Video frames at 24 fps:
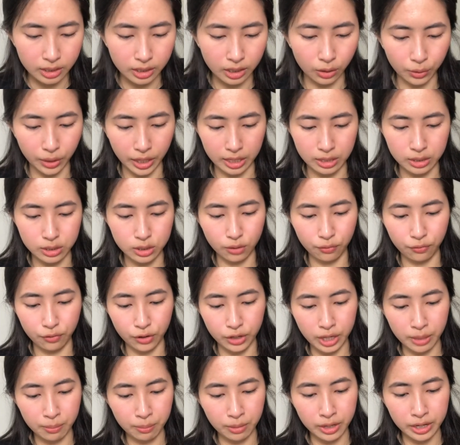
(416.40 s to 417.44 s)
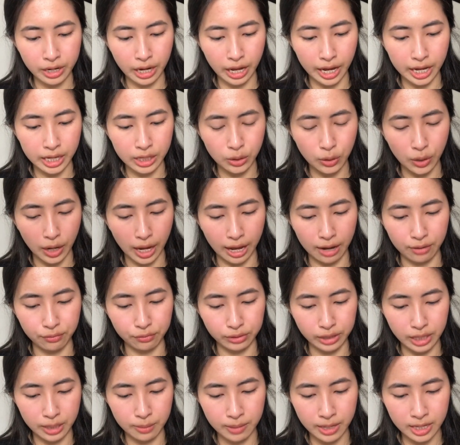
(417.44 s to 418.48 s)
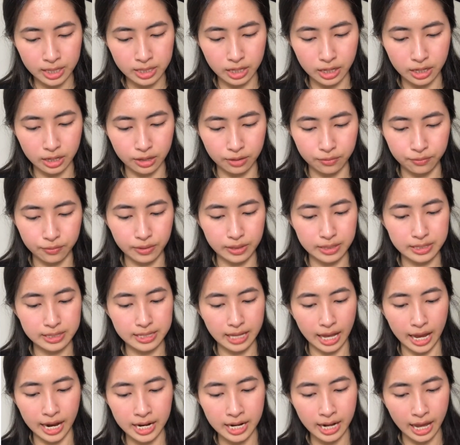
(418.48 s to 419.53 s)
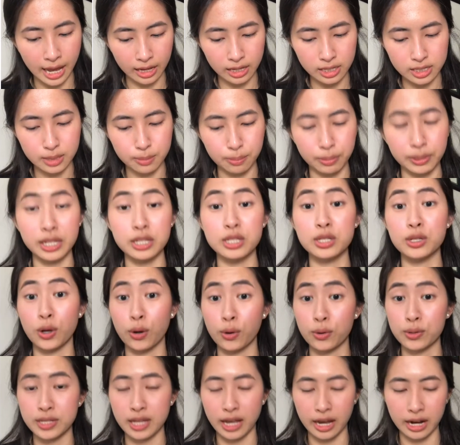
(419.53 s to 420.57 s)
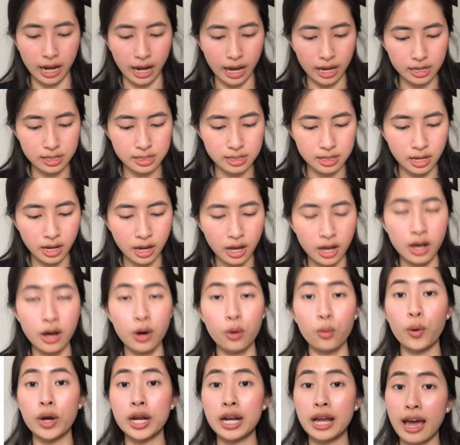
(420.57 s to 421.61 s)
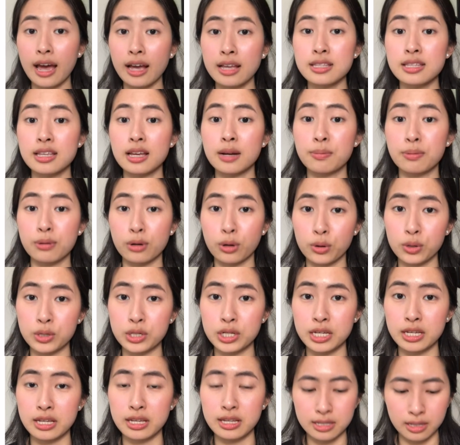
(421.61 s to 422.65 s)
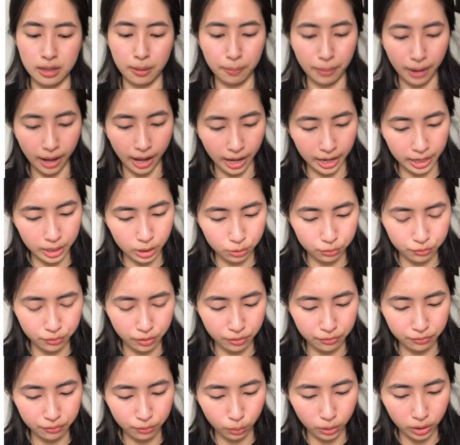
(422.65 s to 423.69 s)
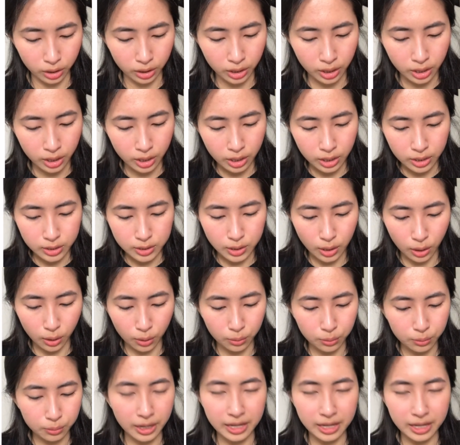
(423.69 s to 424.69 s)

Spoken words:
Okay, so for number 9, you have limit of sine x plus cosine x when x approaches pi over 4. So